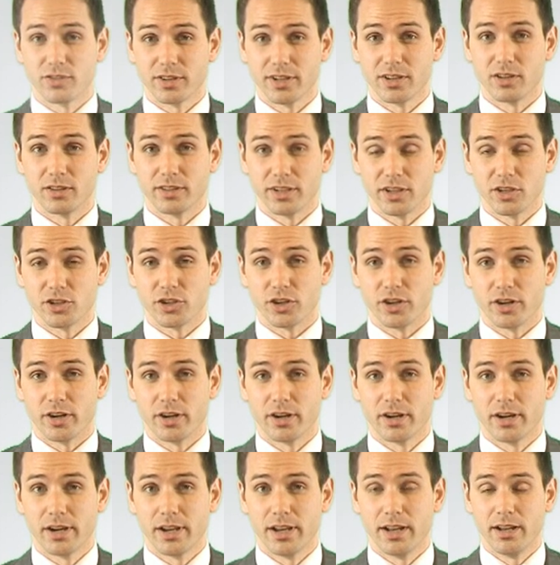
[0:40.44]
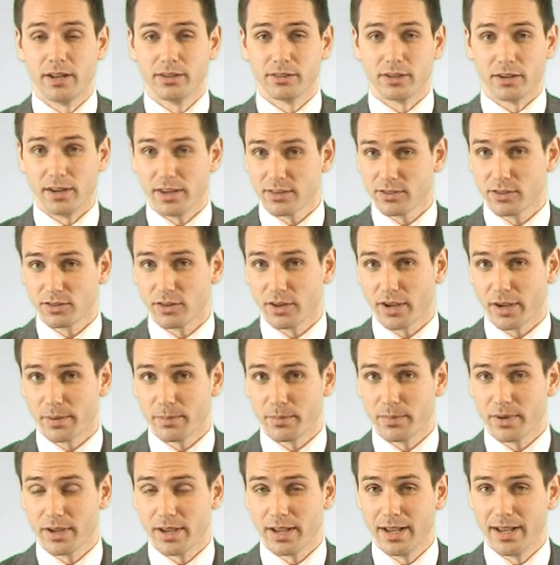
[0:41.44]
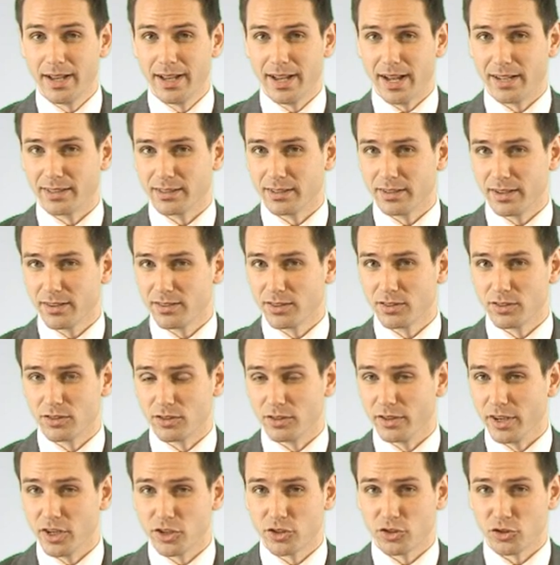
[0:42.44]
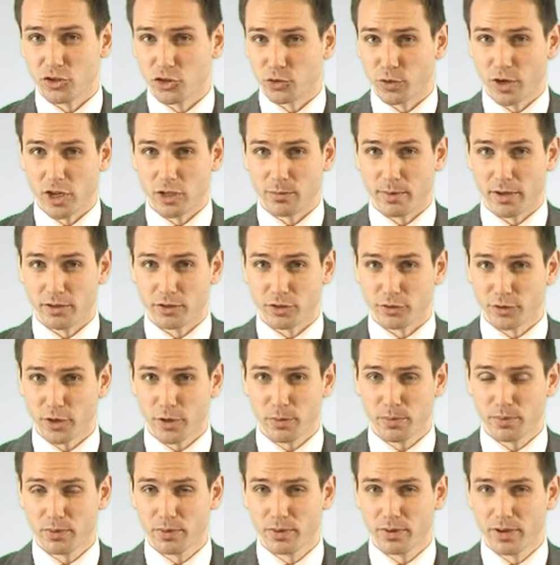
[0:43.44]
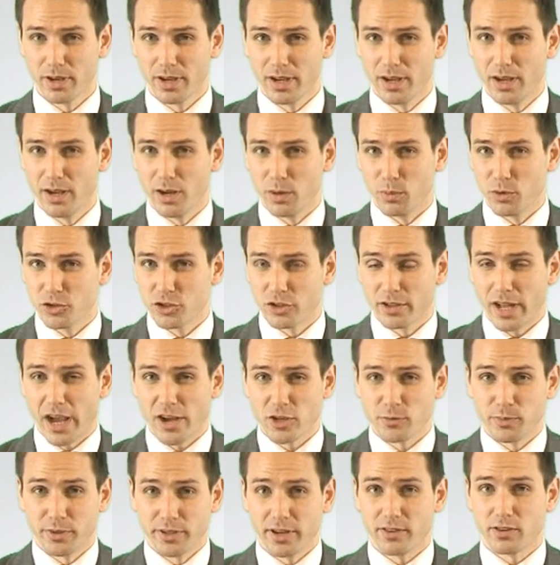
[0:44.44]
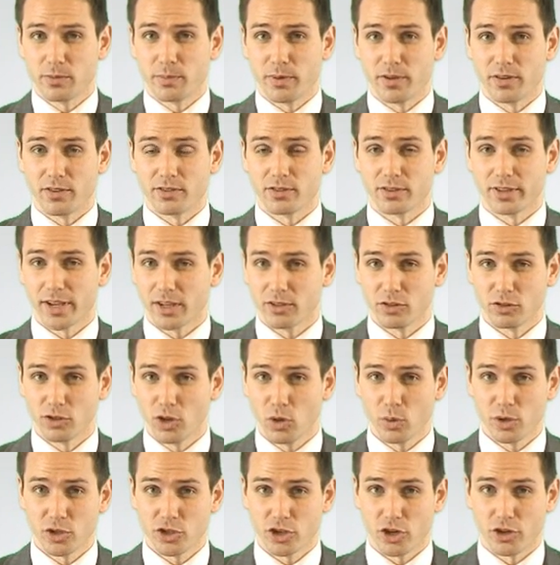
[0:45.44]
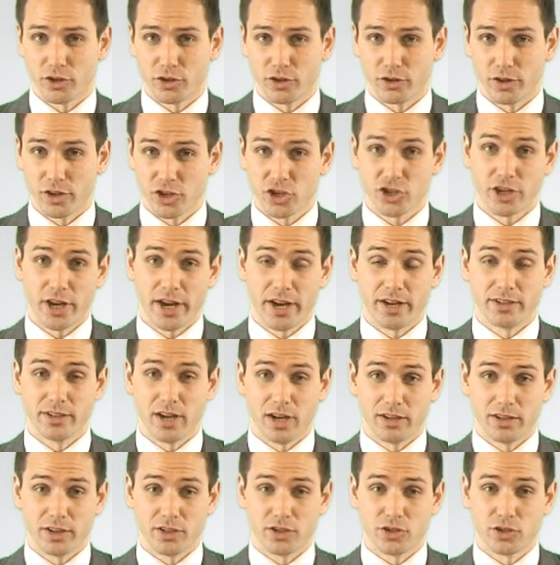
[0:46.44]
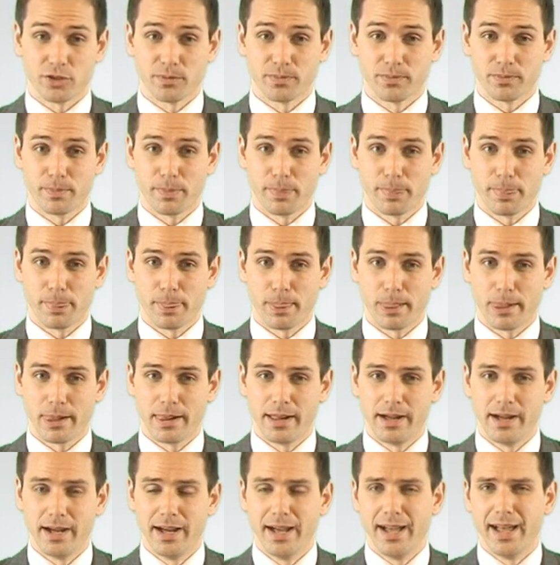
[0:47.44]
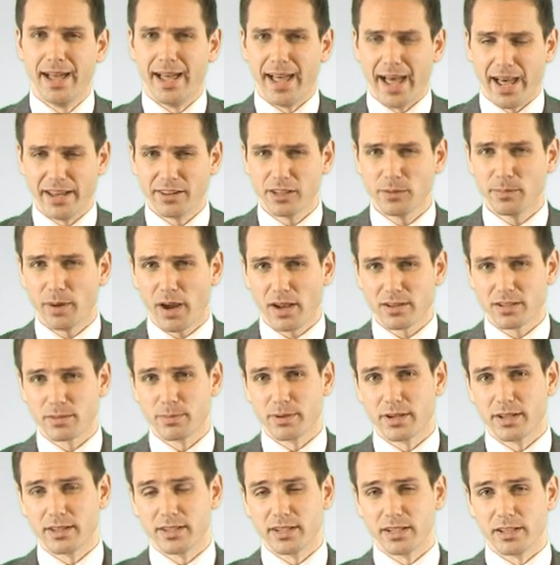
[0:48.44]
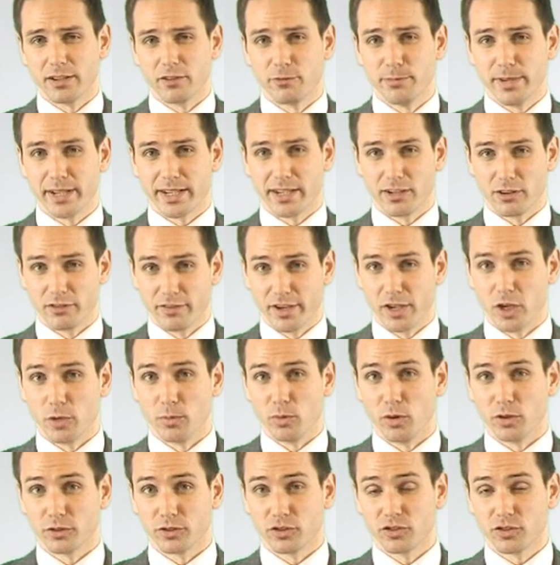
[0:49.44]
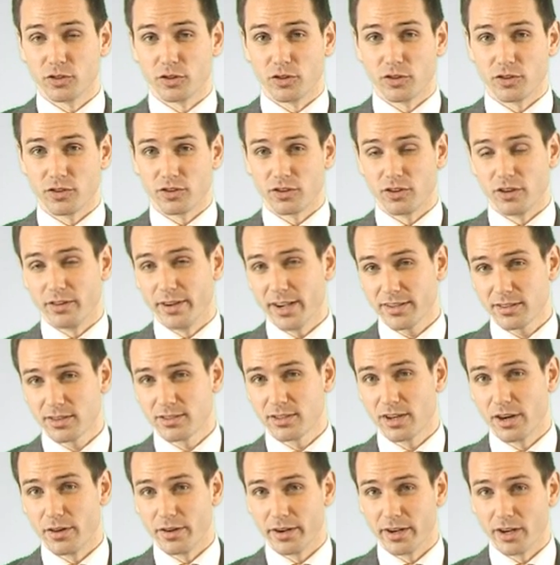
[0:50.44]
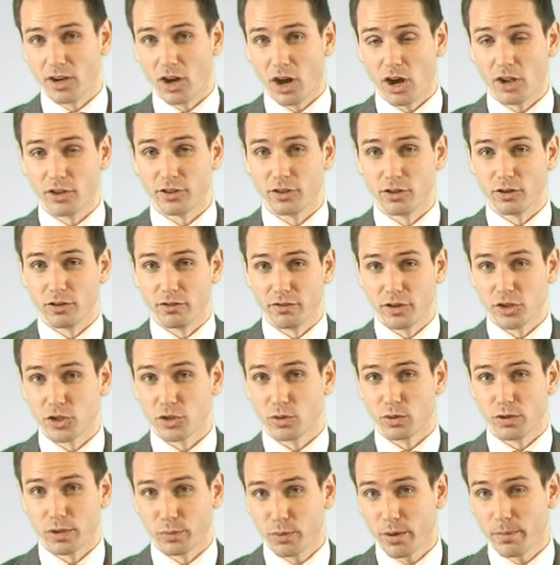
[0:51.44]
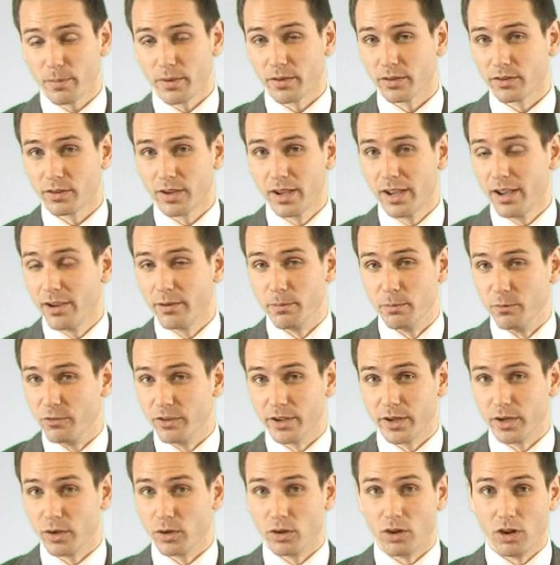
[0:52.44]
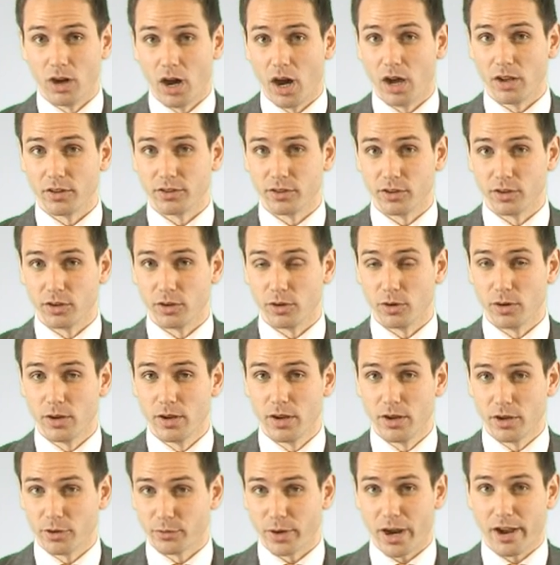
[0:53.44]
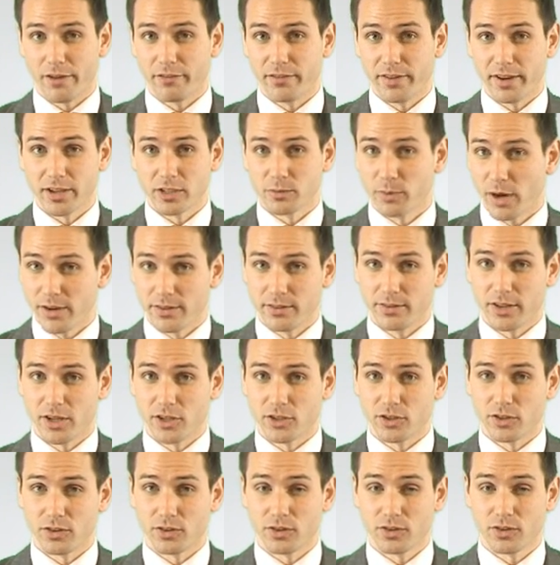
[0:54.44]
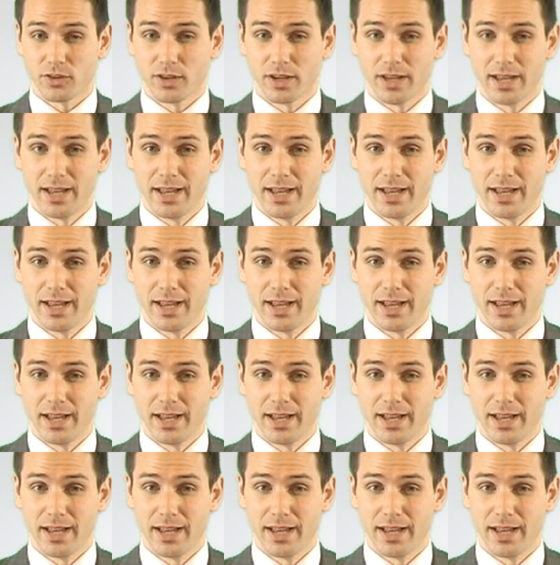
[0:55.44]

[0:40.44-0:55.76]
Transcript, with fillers: see the teacher, to listen to him, and to listen to issues raised by the group, which allows participants to get to know each other and share knowledge. And the possibility of making available to students the necessary audio-visual equipment, video, audio, graphics, presentations,